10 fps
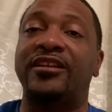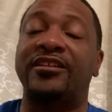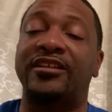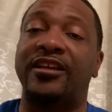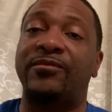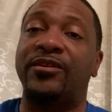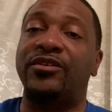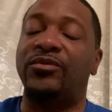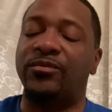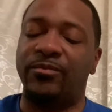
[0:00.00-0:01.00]
It's like when
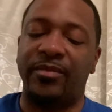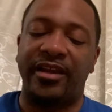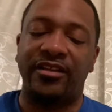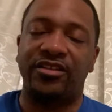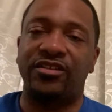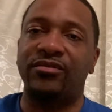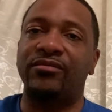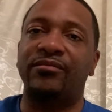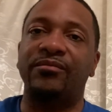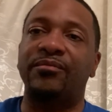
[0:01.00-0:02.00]
you at a
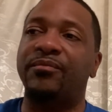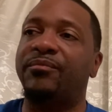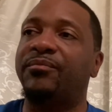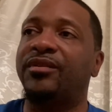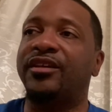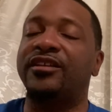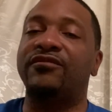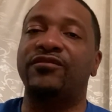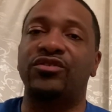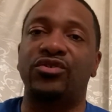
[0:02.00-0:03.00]
certain place
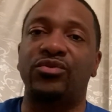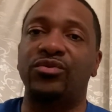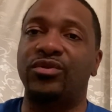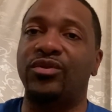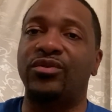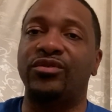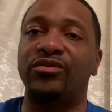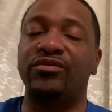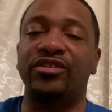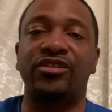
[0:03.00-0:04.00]
for so long, you
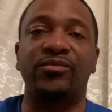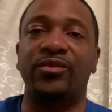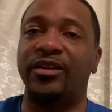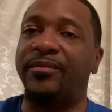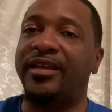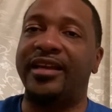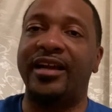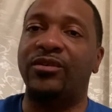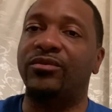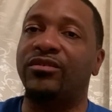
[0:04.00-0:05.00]
just want to be
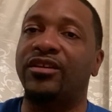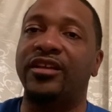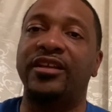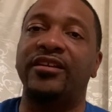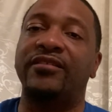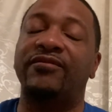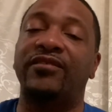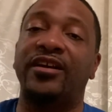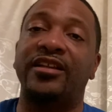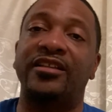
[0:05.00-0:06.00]
out and
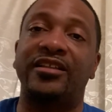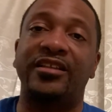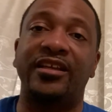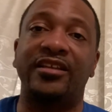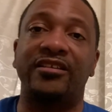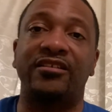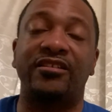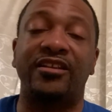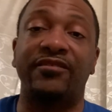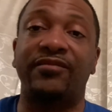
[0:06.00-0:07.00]
find
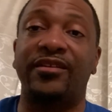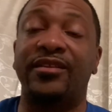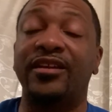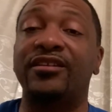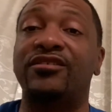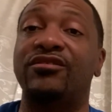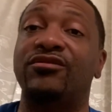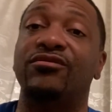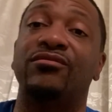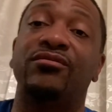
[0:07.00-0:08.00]
different things to
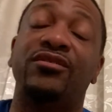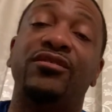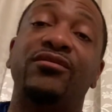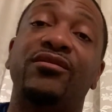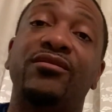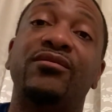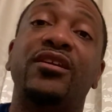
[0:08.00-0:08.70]
do, you know?